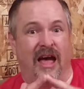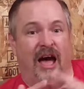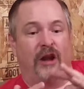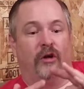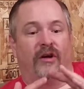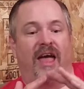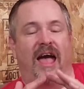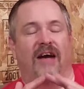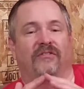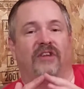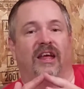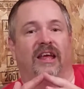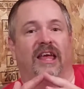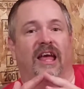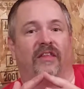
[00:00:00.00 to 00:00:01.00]
I don't have
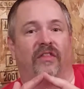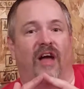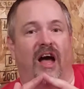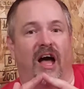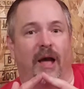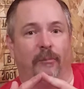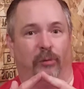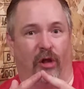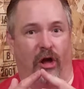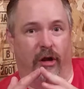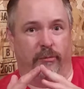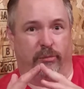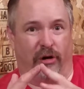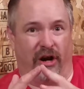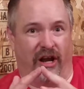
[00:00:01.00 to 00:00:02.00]
to get the high
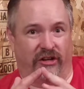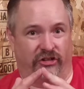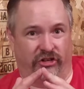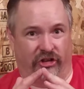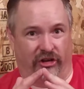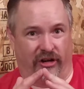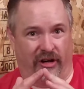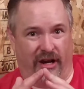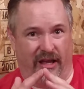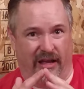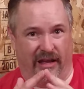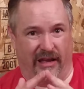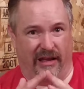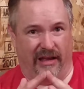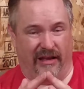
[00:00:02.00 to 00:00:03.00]
blood pressure
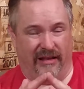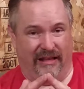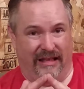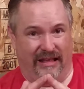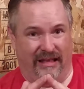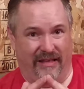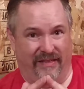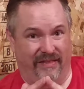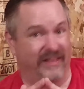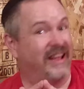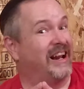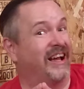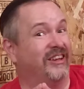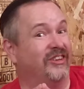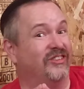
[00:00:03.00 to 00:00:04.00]

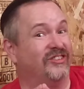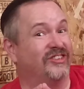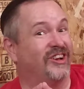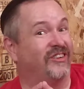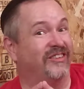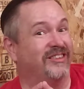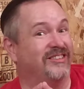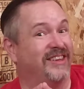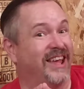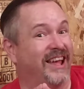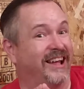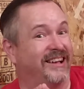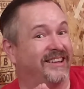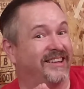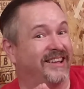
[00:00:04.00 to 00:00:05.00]
that I used to always
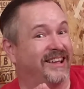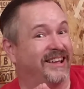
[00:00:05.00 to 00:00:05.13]
get.